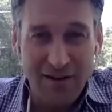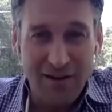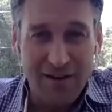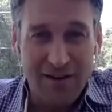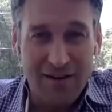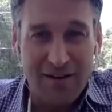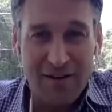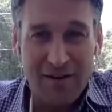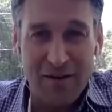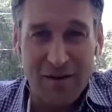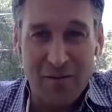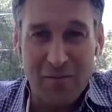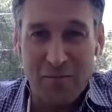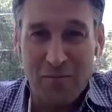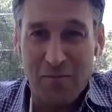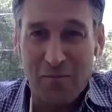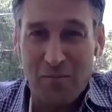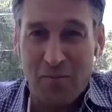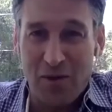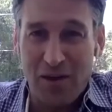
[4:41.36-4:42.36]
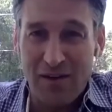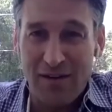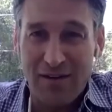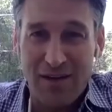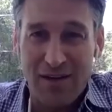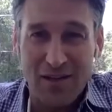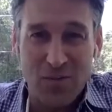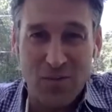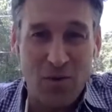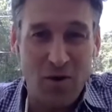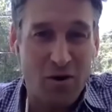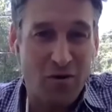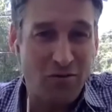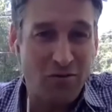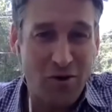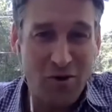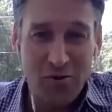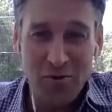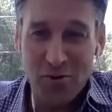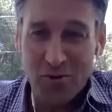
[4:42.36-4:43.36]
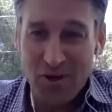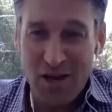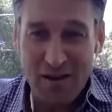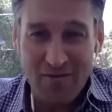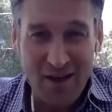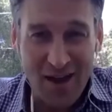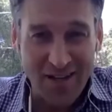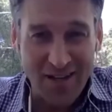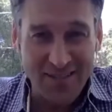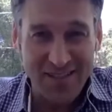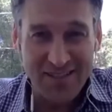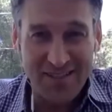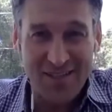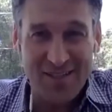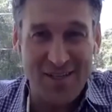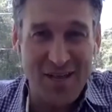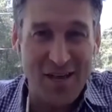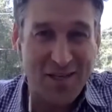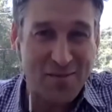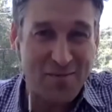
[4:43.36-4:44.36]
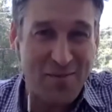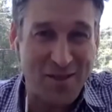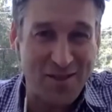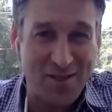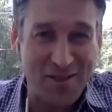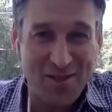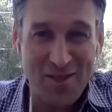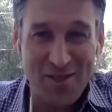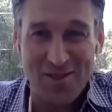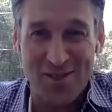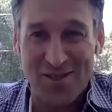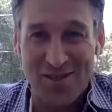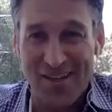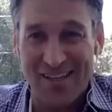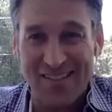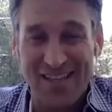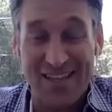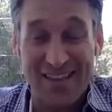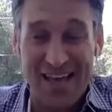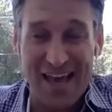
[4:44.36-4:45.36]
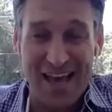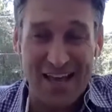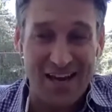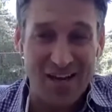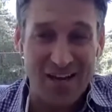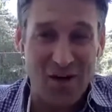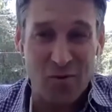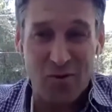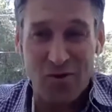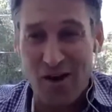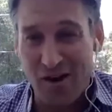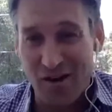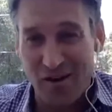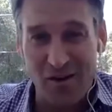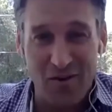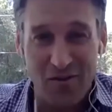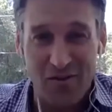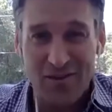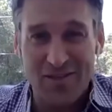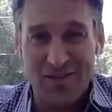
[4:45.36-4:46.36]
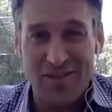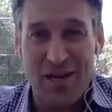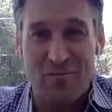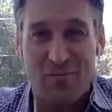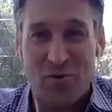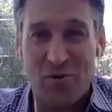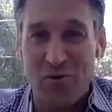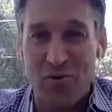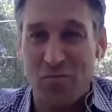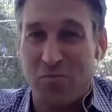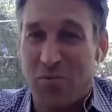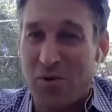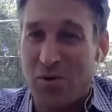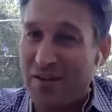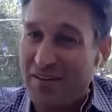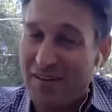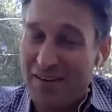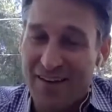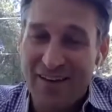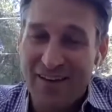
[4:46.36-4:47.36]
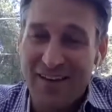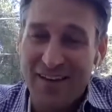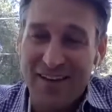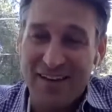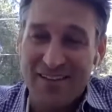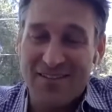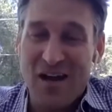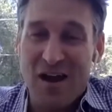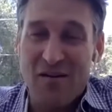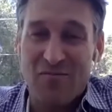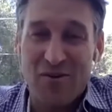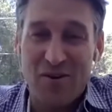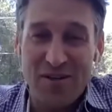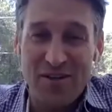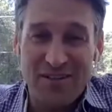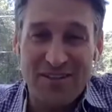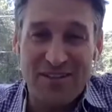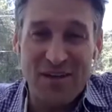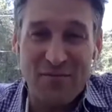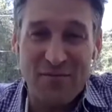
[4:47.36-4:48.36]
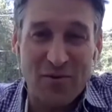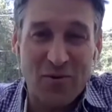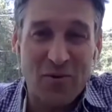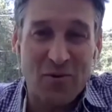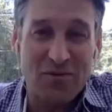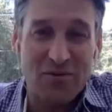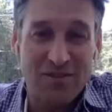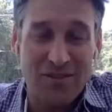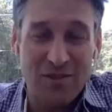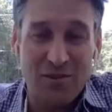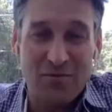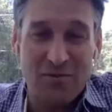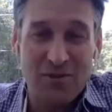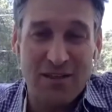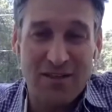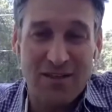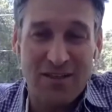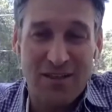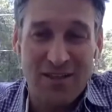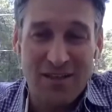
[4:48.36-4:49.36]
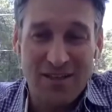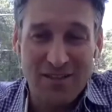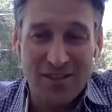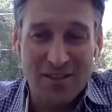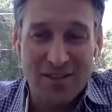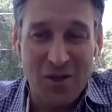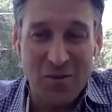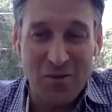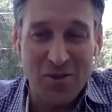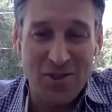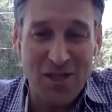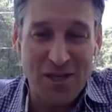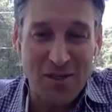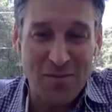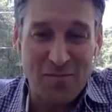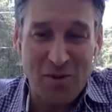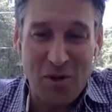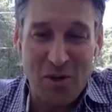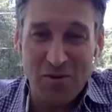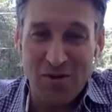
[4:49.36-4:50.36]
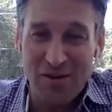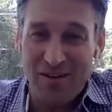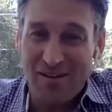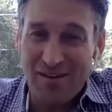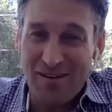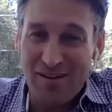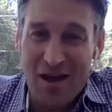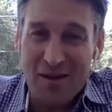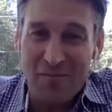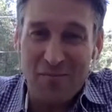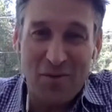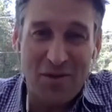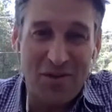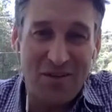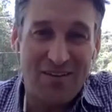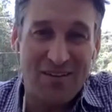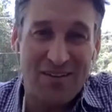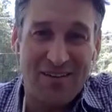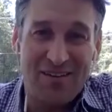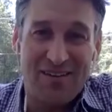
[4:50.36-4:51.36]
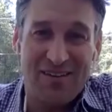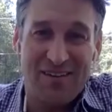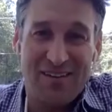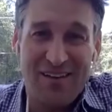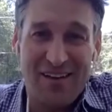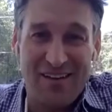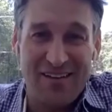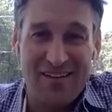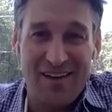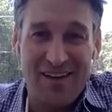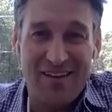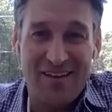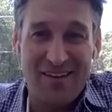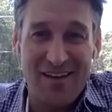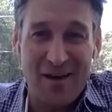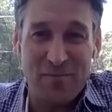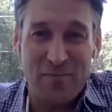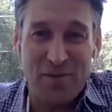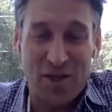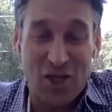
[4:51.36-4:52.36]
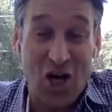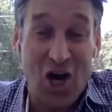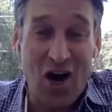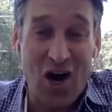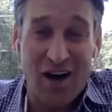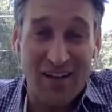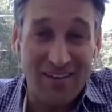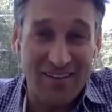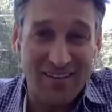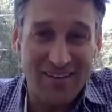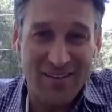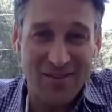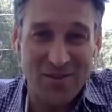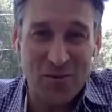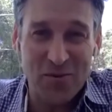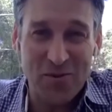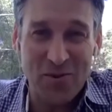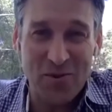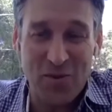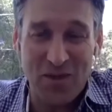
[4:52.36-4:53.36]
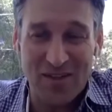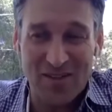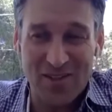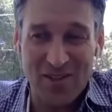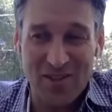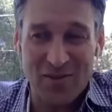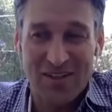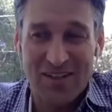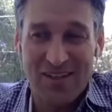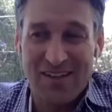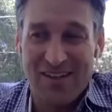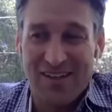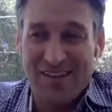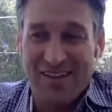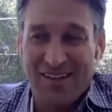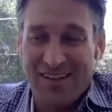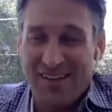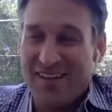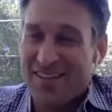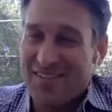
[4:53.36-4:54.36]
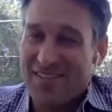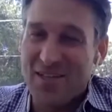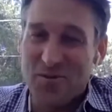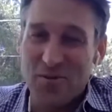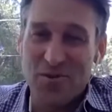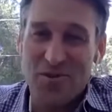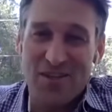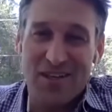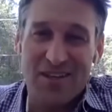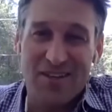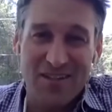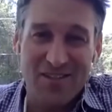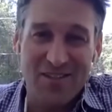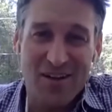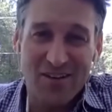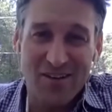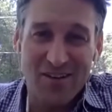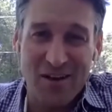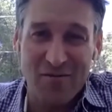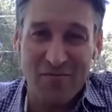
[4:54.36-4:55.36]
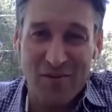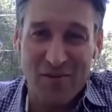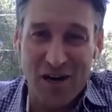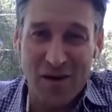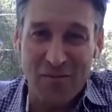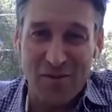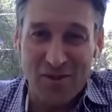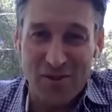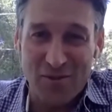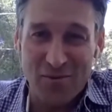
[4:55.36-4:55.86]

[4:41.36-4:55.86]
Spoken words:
But as we all know, you can have access to text messages and things like that. And I know we're not all in the same room, but it's not very difficult to coach that deponent and not be and not be caught, so to speak. So it's interesting, this online environment.